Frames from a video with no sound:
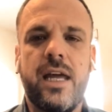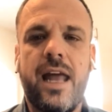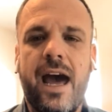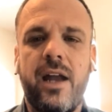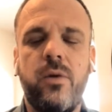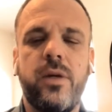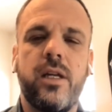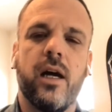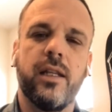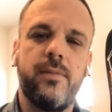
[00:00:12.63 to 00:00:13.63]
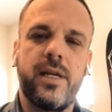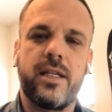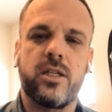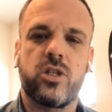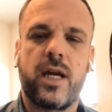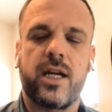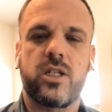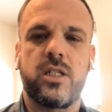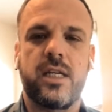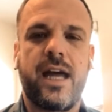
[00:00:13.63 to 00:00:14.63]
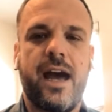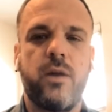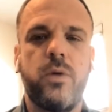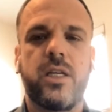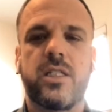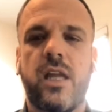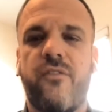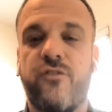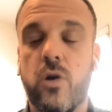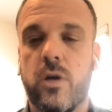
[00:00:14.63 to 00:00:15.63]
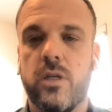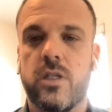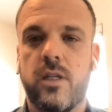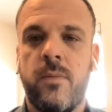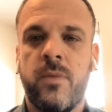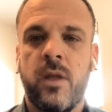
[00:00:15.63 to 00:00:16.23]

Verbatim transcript: and how do we eliminate distractions and how do we stay focused